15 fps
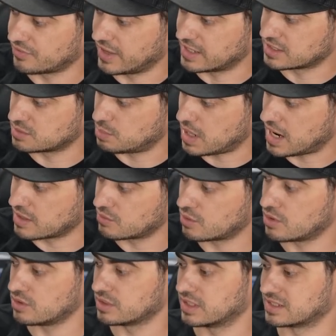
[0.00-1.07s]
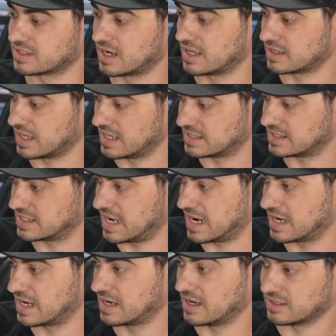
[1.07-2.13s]
spine roll, it's got that
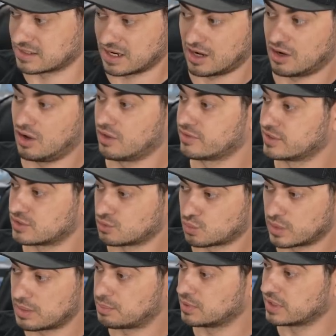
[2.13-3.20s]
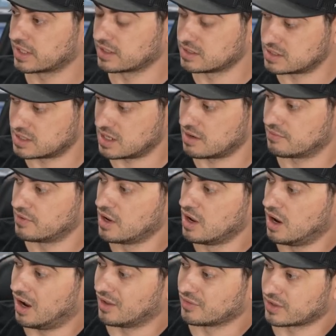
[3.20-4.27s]
staining, it's got all this rippling and stuff
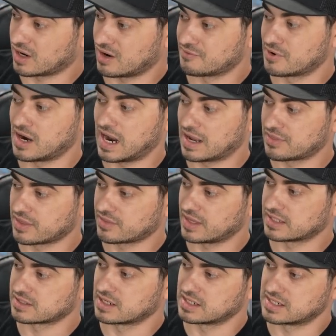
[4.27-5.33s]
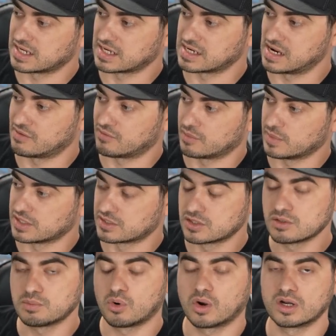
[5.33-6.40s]
on the cover. I think that's going to take it down from a
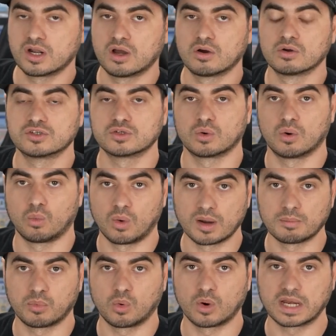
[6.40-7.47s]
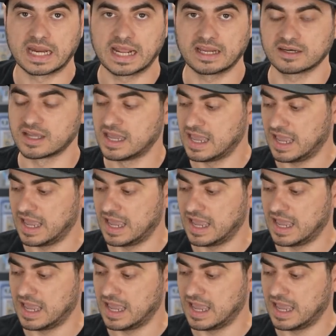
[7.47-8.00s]
2.0 to a 1.8.